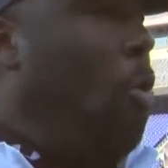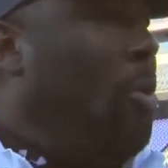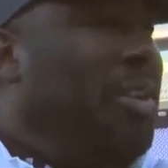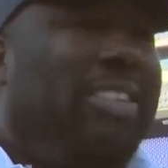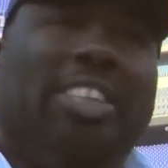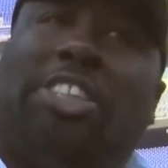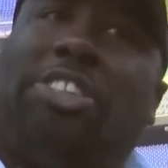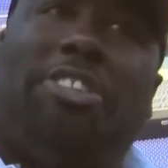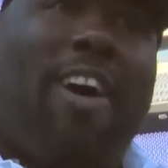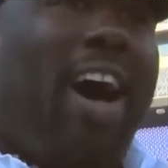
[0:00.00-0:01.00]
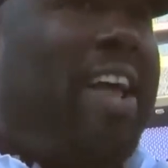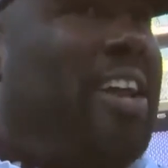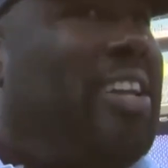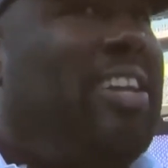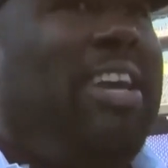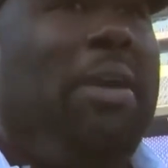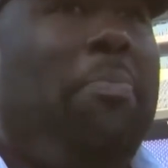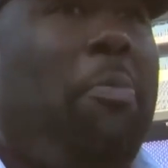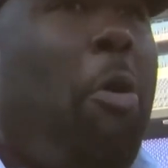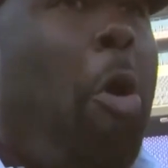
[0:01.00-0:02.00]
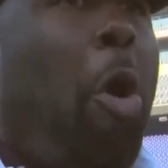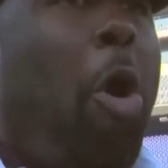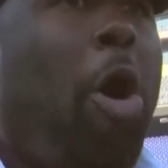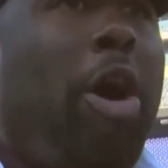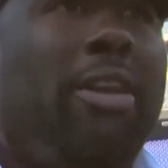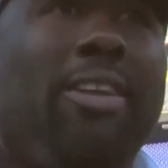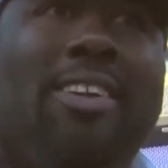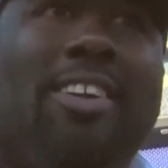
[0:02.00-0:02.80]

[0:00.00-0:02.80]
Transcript: fifteen thousand dollars in overtime pay.